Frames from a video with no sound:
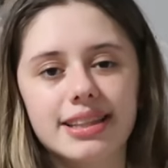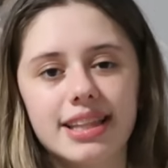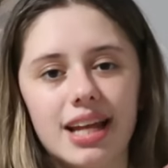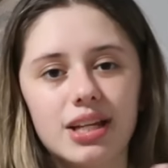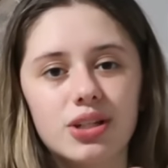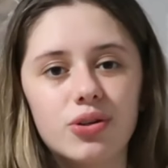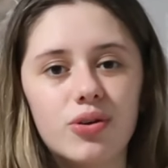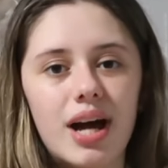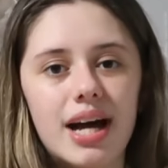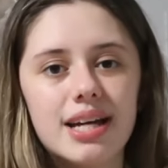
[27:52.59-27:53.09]

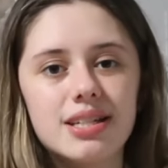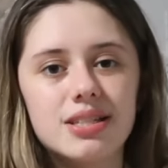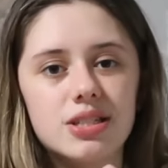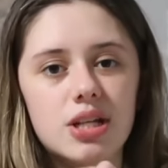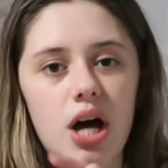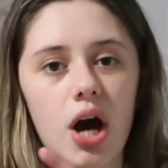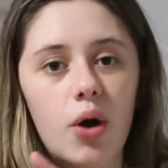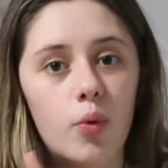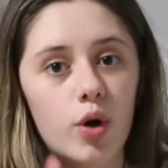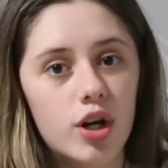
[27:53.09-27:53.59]
then you guys
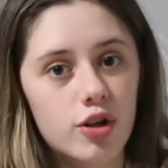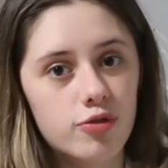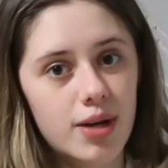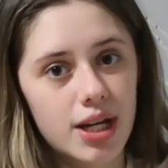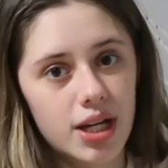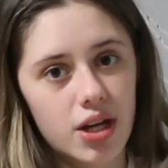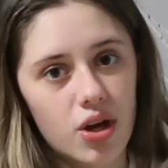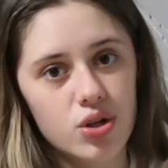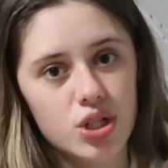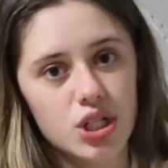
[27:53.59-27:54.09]
saw one of
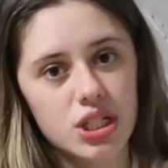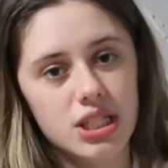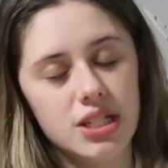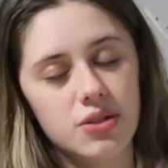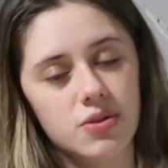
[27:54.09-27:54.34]
my coaches,